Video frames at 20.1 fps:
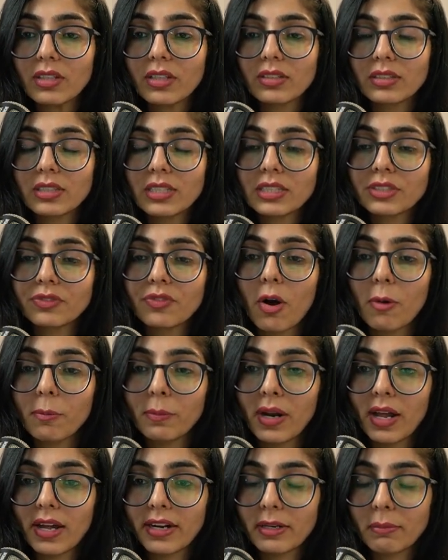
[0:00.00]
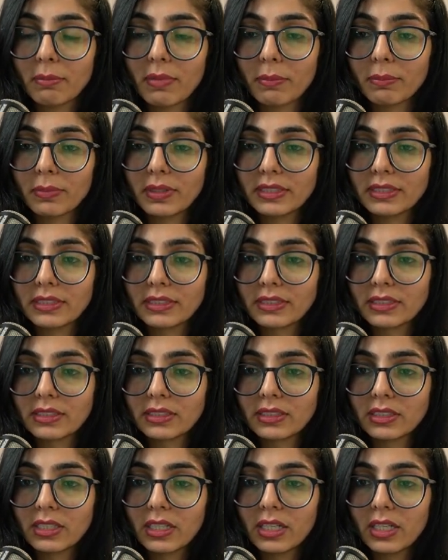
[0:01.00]
This formula, remember this.
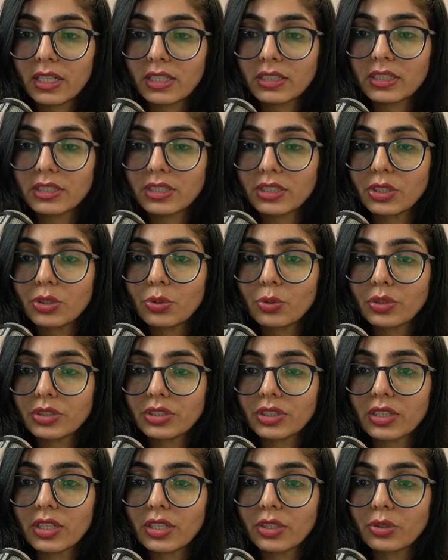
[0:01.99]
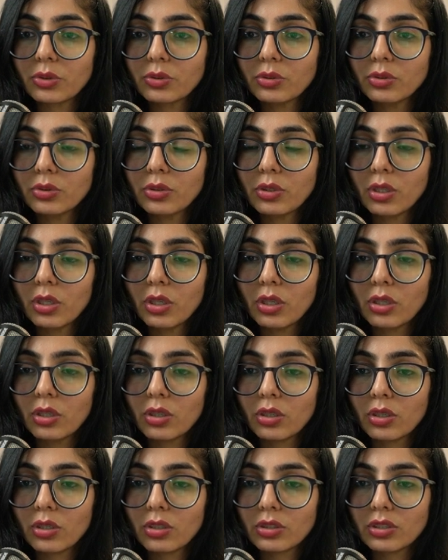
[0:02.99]
This nu is equal to
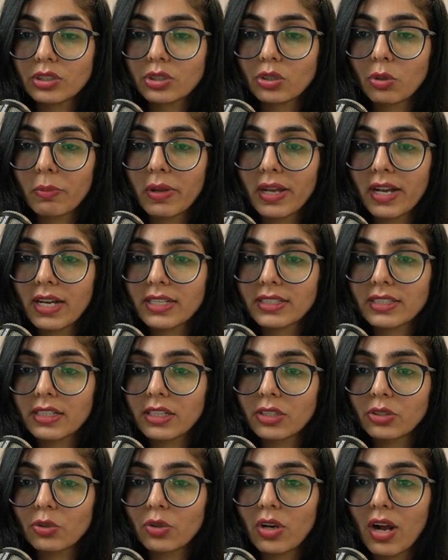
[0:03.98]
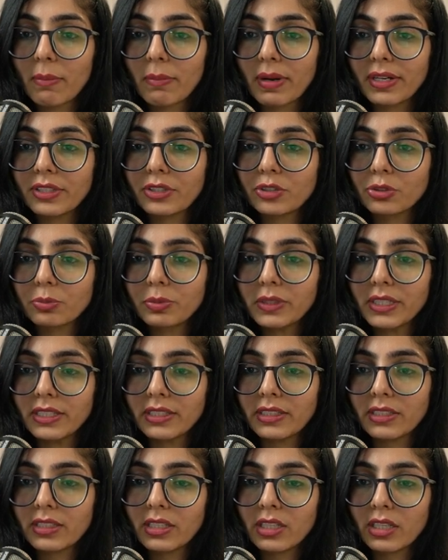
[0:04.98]
this omega is equal to gamma into
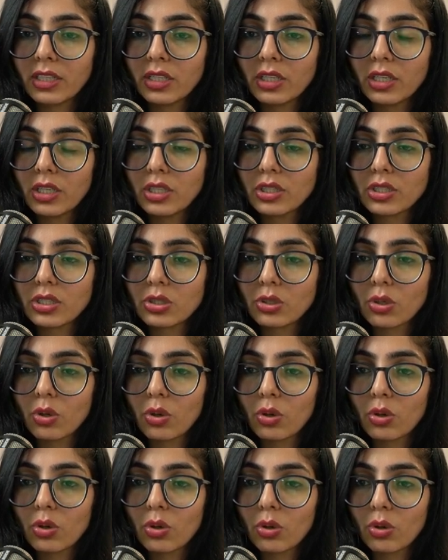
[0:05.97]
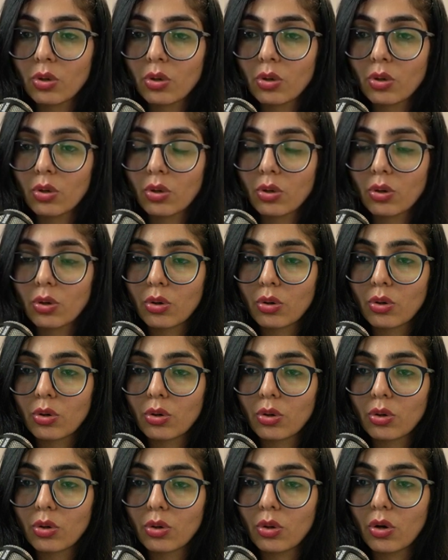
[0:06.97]
B. So,
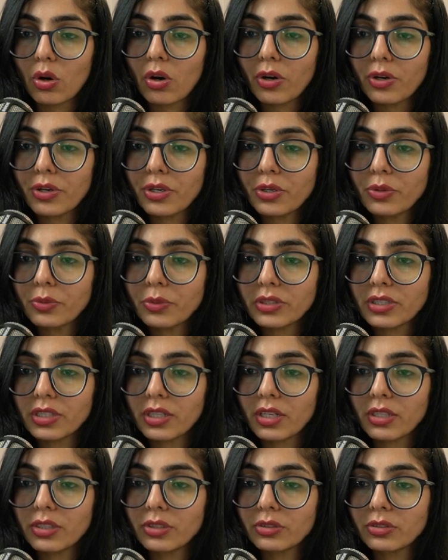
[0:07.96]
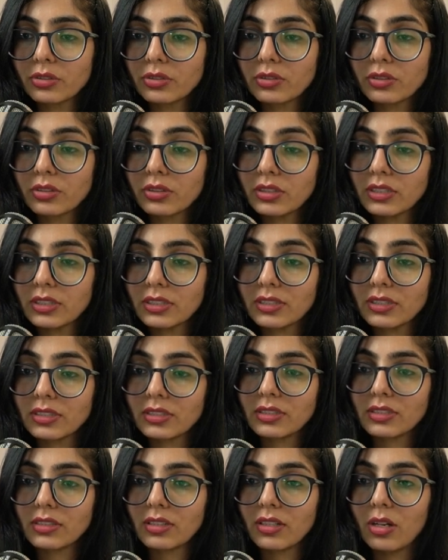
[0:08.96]
or nu is equal to
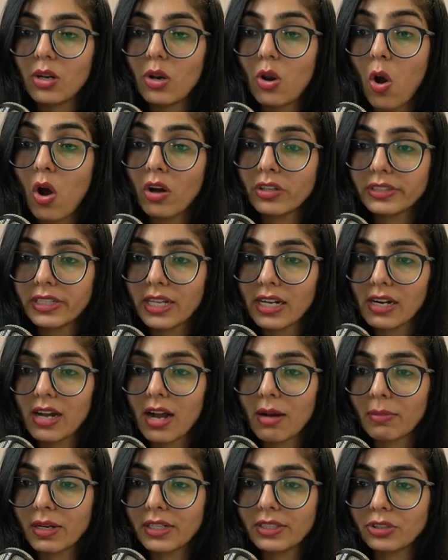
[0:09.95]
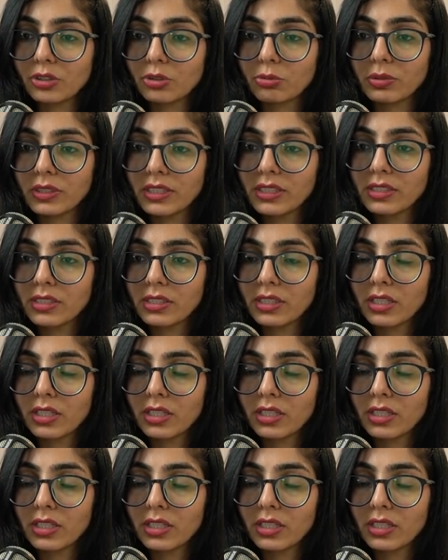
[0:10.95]
this long tail gamma into B.